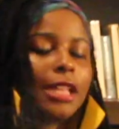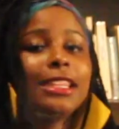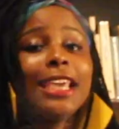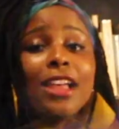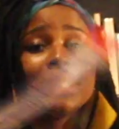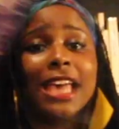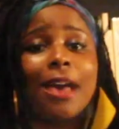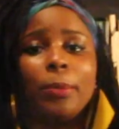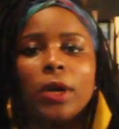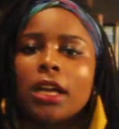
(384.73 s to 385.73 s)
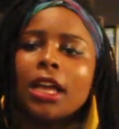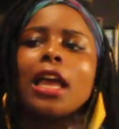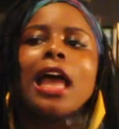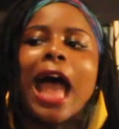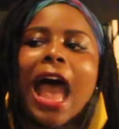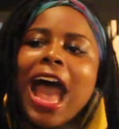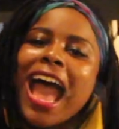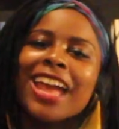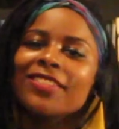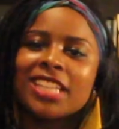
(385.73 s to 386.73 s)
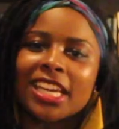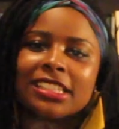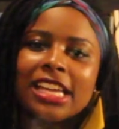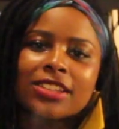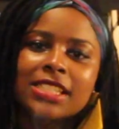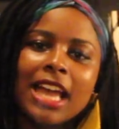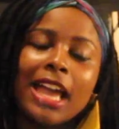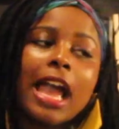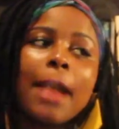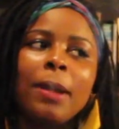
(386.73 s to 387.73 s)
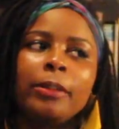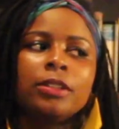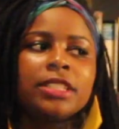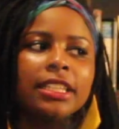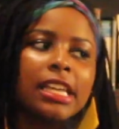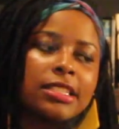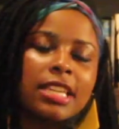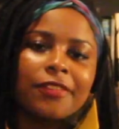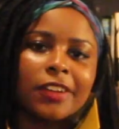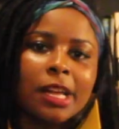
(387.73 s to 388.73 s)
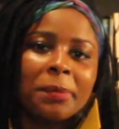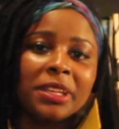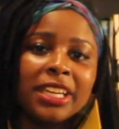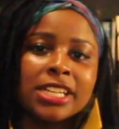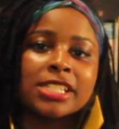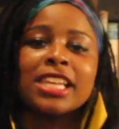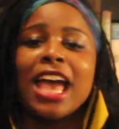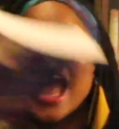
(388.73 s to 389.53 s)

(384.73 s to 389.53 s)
The LSAT book. I haven't taken the LSAT. I probably won't take the LSAT for a couple of years.